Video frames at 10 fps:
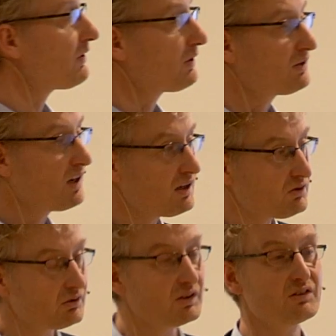and very
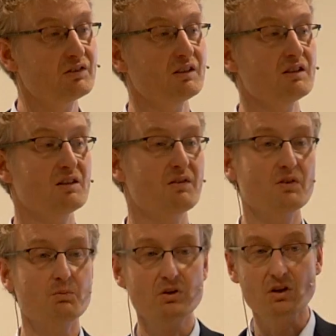dangerous, that is
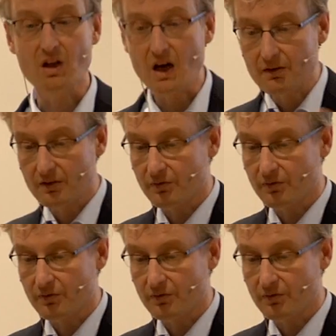if you put a lot of